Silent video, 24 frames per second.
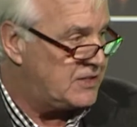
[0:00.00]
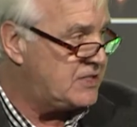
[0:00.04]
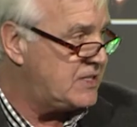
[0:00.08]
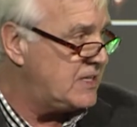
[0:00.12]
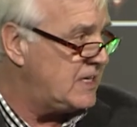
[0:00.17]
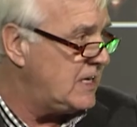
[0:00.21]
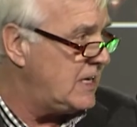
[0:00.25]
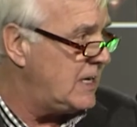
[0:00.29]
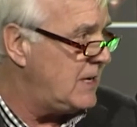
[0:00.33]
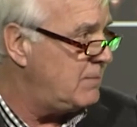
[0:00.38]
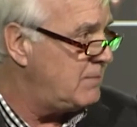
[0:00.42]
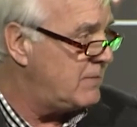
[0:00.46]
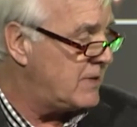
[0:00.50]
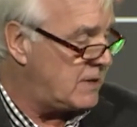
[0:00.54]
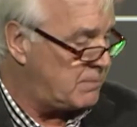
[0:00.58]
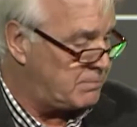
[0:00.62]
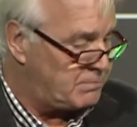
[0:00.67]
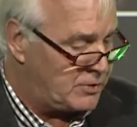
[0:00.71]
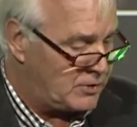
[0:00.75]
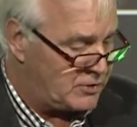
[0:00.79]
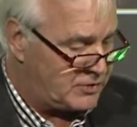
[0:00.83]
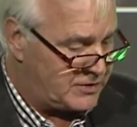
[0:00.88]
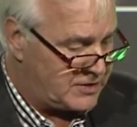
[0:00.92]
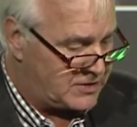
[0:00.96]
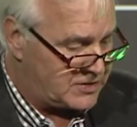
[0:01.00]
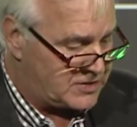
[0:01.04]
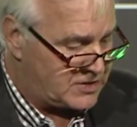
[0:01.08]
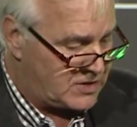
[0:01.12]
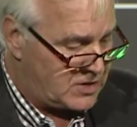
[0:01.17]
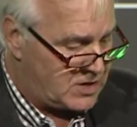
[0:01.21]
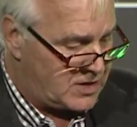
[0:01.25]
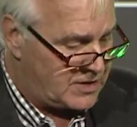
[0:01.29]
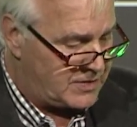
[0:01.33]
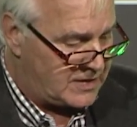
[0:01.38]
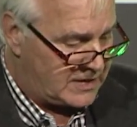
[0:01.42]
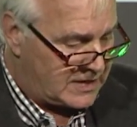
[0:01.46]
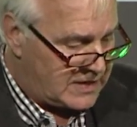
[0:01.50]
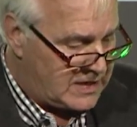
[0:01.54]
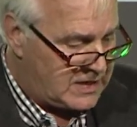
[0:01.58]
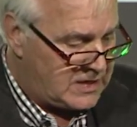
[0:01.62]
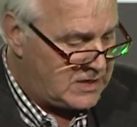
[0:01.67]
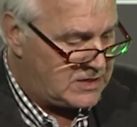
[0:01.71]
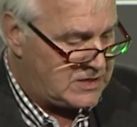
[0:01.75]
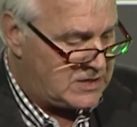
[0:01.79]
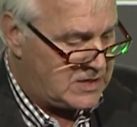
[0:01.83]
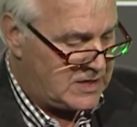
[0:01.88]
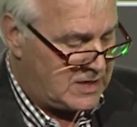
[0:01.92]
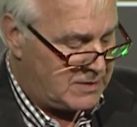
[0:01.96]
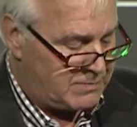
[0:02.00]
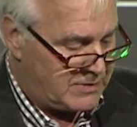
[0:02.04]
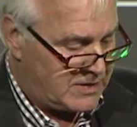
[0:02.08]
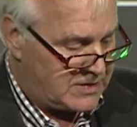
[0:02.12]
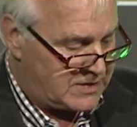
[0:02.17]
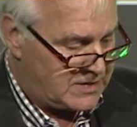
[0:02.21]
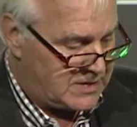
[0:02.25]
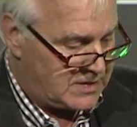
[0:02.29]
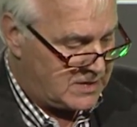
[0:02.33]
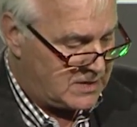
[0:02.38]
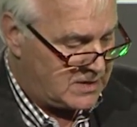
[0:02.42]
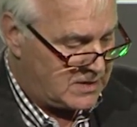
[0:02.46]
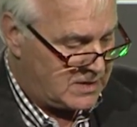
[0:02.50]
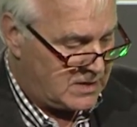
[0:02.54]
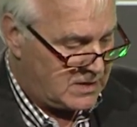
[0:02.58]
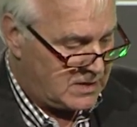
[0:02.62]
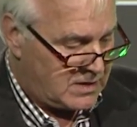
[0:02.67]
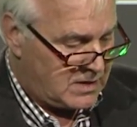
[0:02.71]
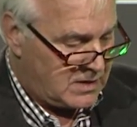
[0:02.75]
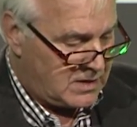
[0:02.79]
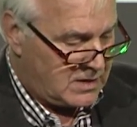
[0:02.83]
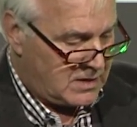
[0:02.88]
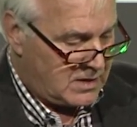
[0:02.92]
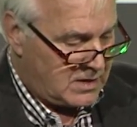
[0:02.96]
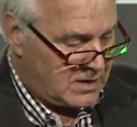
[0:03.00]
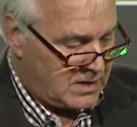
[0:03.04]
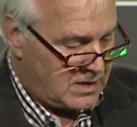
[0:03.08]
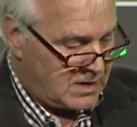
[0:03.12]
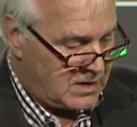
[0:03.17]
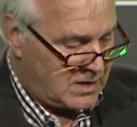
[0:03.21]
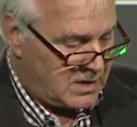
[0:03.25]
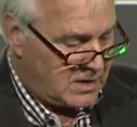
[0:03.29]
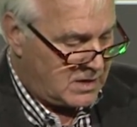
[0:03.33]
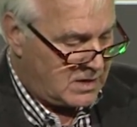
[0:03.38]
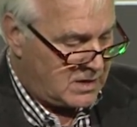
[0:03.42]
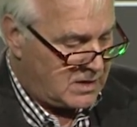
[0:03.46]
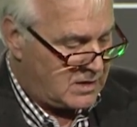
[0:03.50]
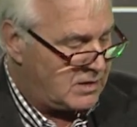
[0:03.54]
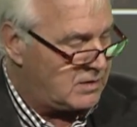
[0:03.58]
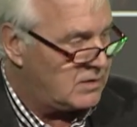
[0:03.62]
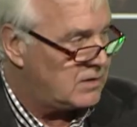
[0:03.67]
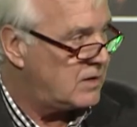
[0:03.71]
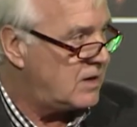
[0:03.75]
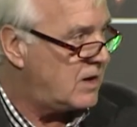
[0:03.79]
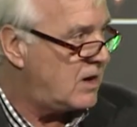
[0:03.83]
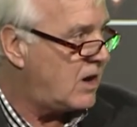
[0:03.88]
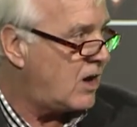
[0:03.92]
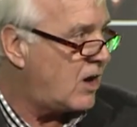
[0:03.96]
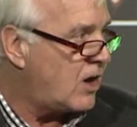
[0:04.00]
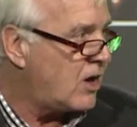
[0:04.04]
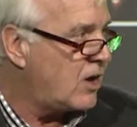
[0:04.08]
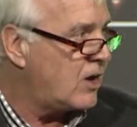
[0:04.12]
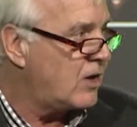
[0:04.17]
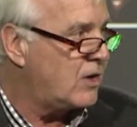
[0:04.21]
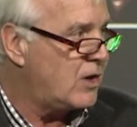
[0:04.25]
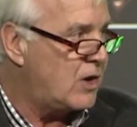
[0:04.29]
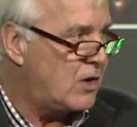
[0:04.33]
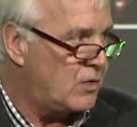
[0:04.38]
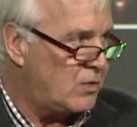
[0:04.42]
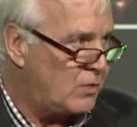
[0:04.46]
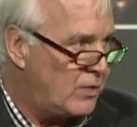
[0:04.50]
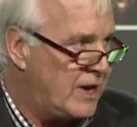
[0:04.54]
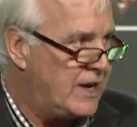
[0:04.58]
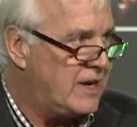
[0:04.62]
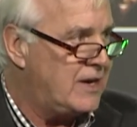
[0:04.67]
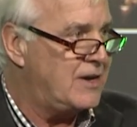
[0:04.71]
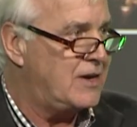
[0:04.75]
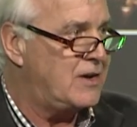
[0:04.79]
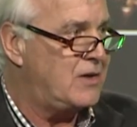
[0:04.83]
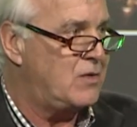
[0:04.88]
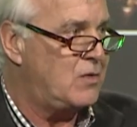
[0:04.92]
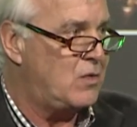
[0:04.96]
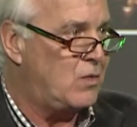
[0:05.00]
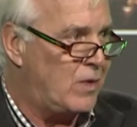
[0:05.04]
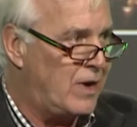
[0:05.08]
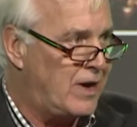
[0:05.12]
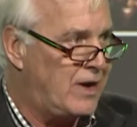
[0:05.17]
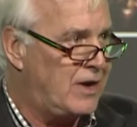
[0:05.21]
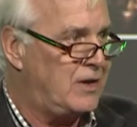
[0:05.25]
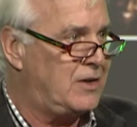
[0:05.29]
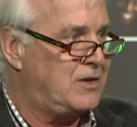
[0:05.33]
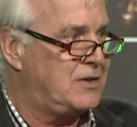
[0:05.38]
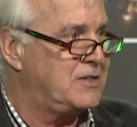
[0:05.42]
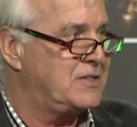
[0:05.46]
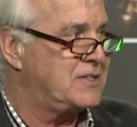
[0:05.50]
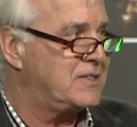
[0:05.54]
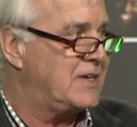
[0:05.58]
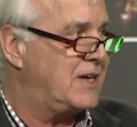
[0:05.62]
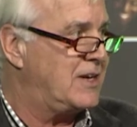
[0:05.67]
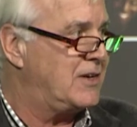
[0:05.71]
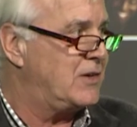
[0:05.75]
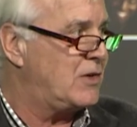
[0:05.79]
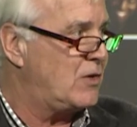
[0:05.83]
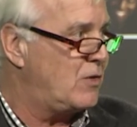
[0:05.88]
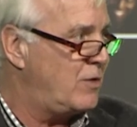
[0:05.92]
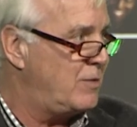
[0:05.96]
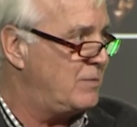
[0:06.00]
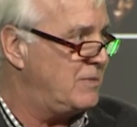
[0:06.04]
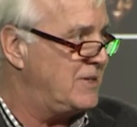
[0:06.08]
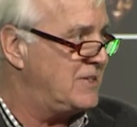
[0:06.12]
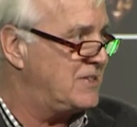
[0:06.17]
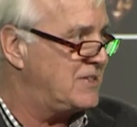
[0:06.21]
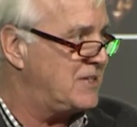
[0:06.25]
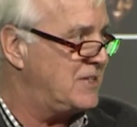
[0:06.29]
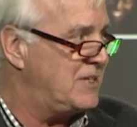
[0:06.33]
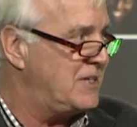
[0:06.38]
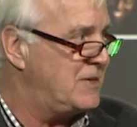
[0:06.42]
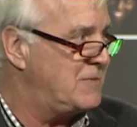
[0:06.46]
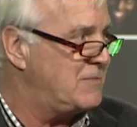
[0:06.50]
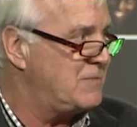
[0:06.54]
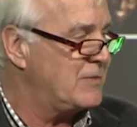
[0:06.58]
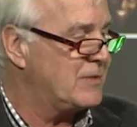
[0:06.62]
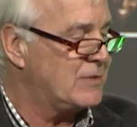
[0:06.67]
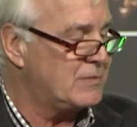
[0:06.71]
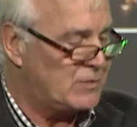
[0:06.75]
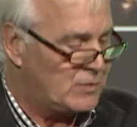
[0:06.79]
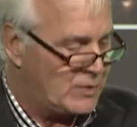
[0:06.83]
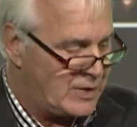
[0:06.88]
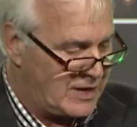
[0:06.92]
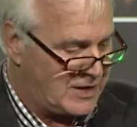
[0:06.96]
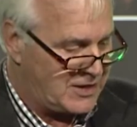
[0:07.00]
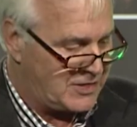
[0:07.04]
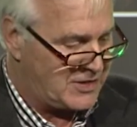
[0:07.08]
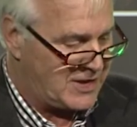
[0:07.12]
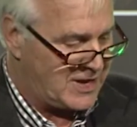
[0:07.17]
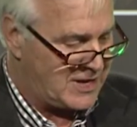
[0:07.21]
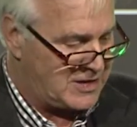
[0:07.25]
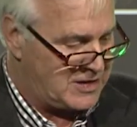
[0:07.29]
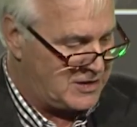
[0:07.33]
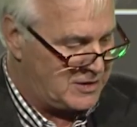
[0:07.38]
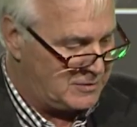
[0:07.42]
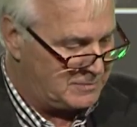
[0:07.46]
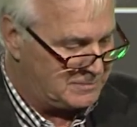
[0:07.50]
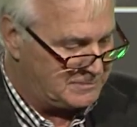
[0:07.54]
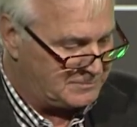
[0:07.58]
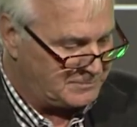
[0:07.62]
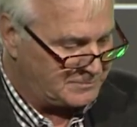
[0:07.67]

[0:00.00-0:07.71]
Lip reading: team that put this on, the key team that did, our Raina Wells at OMDC. Raina, thank you.